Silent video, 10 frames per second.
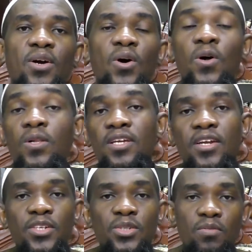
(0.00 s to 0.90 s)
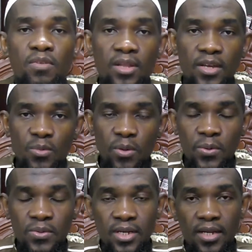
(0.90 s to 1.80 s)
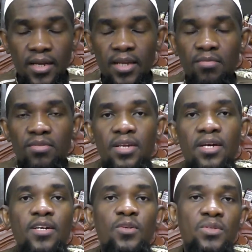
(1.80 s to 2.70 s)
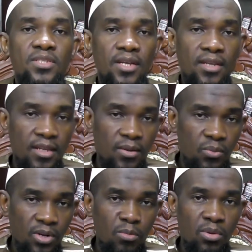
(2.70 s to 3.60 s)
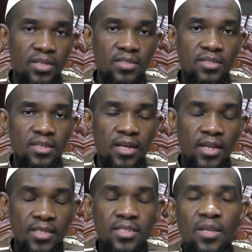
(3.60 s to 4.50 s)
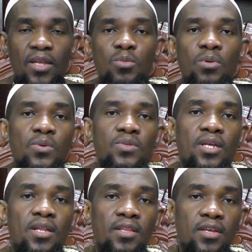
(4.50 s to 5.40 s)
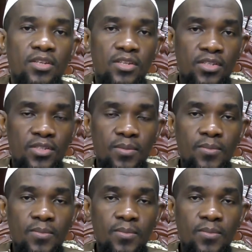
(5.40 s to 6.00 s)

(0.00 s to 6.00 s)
all the creation of Allah subhanahu wa ta'ala if they are to stand in one place and ask Allah subhanahu wa ta'ala their need